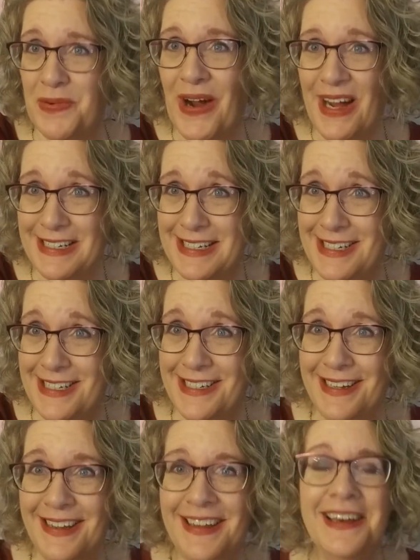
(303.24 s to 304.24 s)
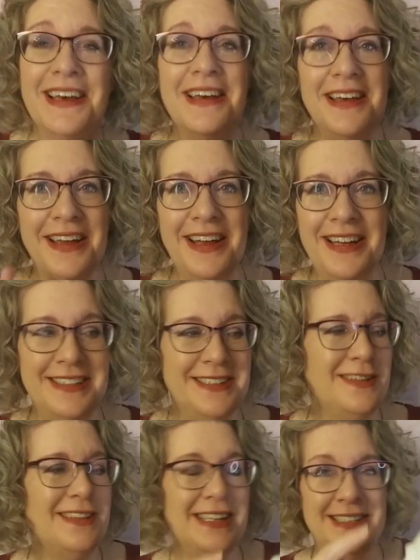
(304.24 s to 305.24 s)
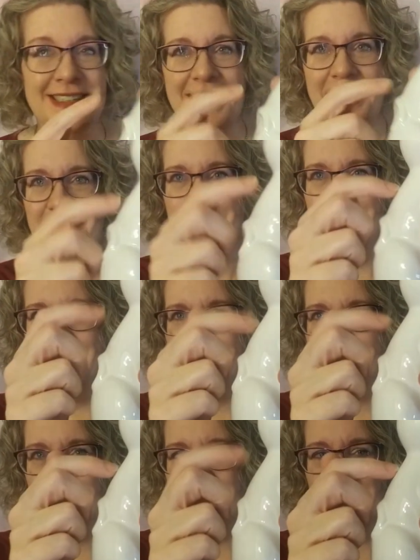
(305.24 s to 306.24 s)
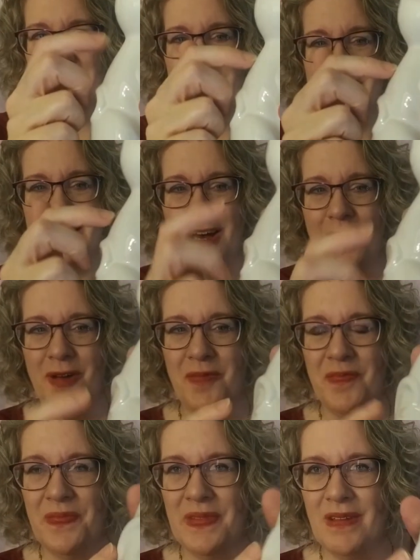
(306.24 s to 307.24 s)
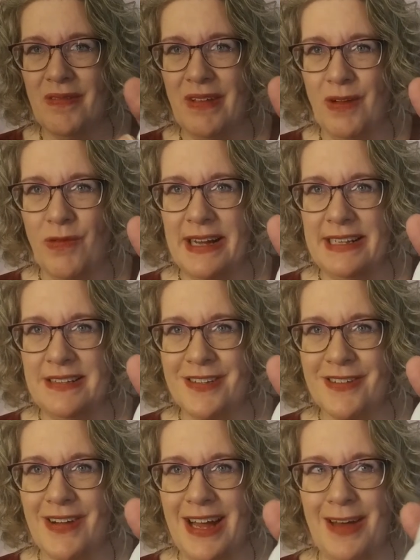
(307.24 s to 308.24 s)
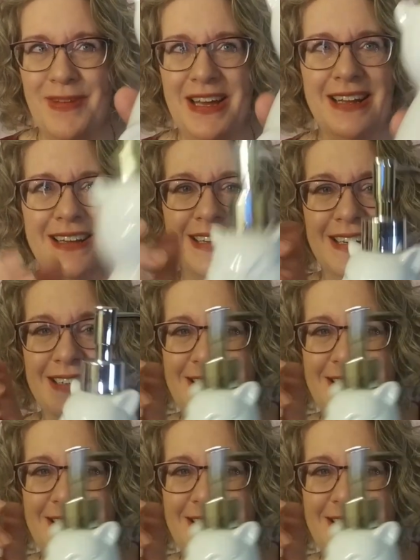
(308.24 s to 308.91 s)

brush as that's kind of this as um like white ceramic.